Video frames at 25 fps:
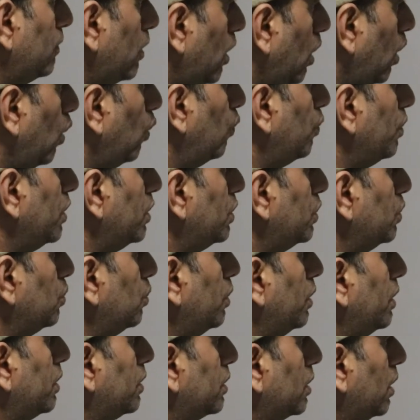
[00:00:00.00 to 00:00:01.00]
how we
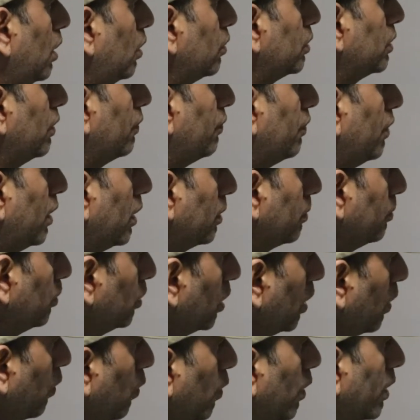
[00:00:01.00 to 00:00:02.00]
do it, how the
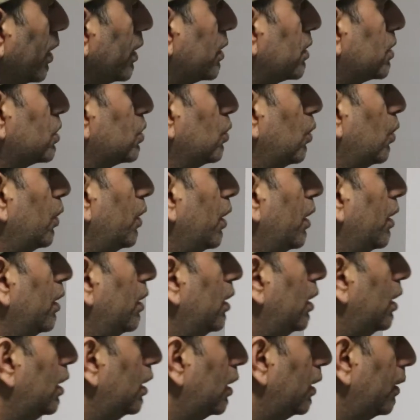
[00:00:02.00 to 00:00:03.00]
formula works. So
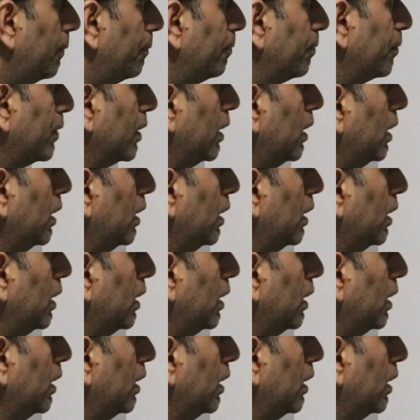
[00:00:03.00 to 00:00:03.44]
um,